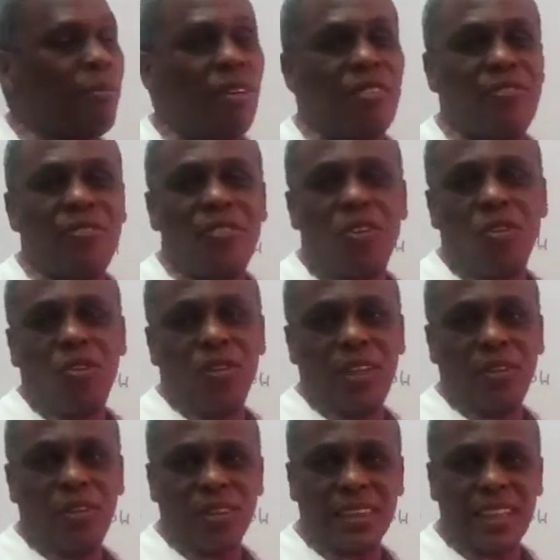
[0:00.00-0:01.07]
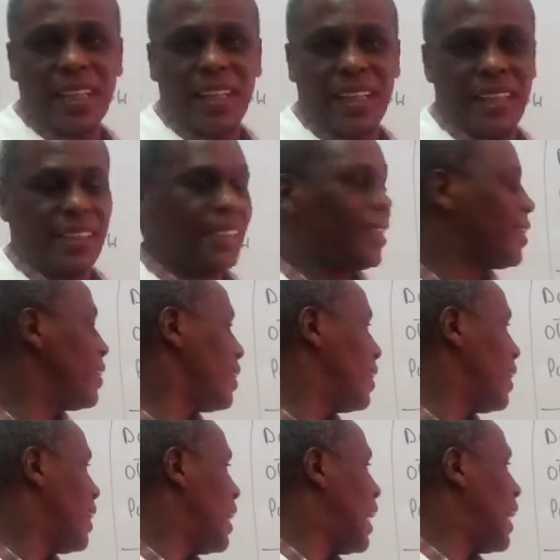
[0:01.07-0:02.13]
of oligosaccharide.
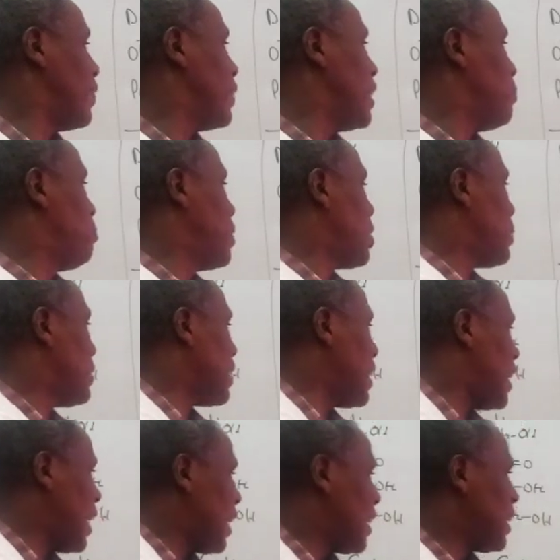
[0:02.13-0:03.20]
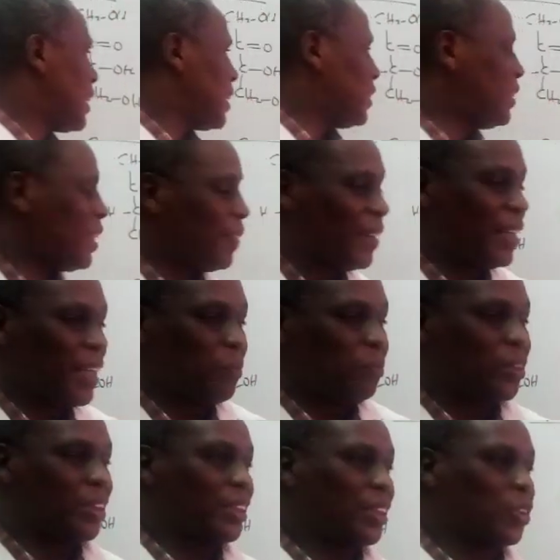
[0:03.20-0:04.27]
And then beyond there, then the name
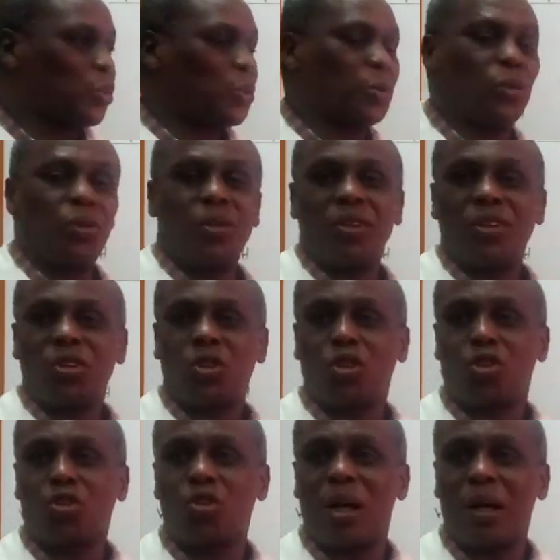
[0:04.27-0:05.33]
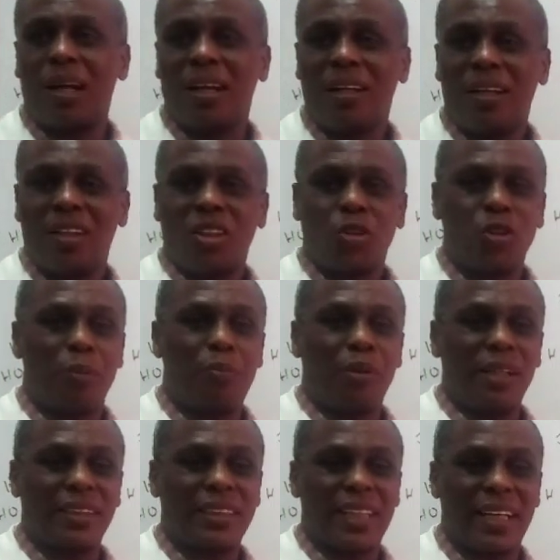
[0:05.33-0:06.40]
changes to a
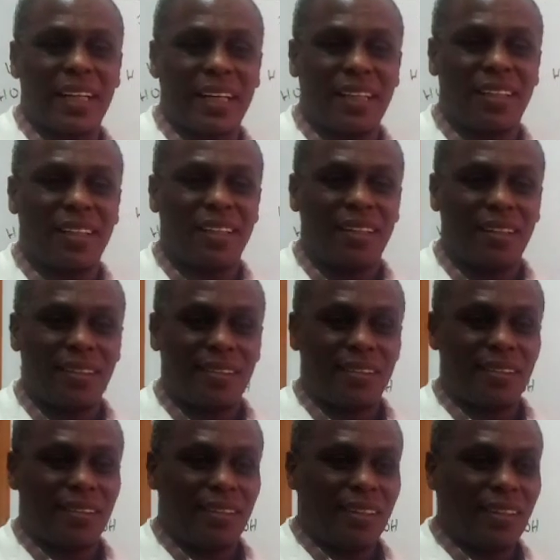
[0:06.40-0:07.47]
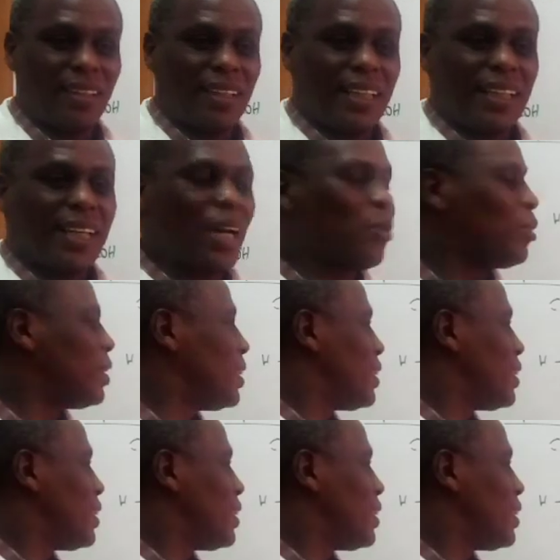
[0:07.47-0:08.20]
polysaccharide. Now,